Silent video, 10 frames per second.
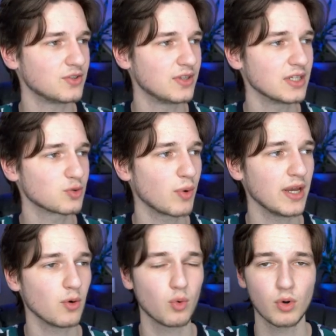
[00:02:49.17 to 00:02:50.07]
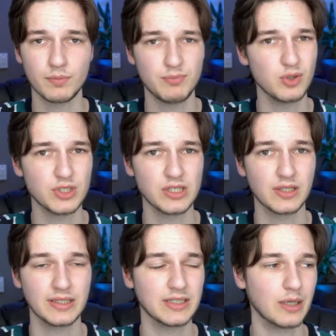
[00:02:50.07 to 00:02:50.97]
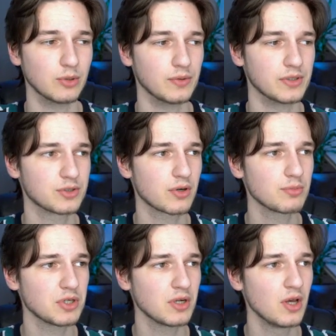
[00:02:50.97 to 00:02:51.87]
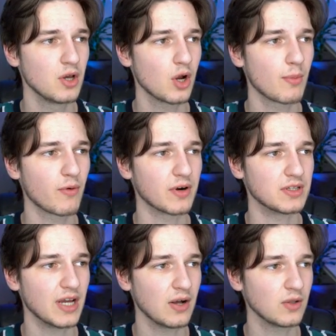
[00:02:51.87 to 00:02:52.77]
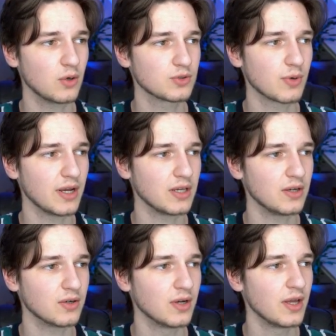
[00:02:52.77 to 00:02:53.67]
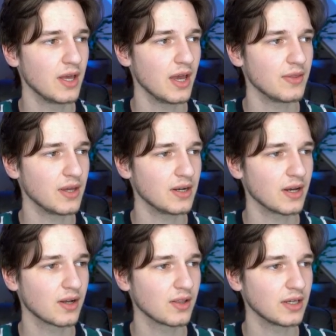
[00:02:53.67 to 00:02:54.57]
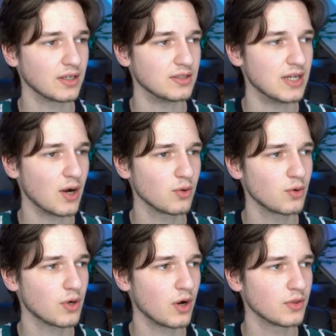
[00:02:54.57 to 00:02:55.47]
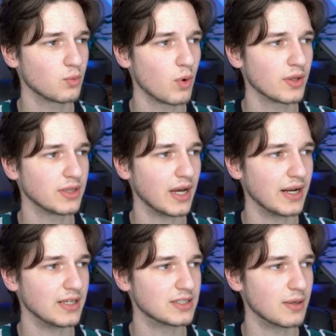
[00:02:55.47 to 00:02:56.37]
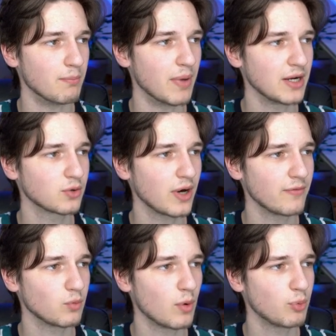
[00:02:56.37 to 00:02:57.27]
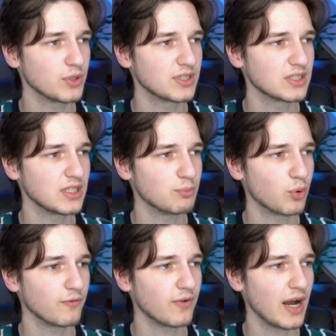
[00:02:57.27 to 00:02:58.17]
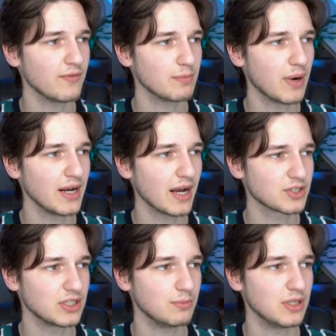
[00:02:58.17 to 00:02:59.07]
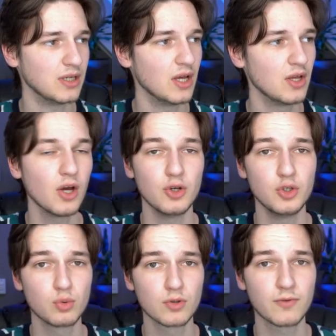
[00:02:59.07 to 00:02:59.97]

this way, or using the link down below in the description, come over to downloads right here, and then click download on the one that is Minecraft 1.16.5. It might actually be a newer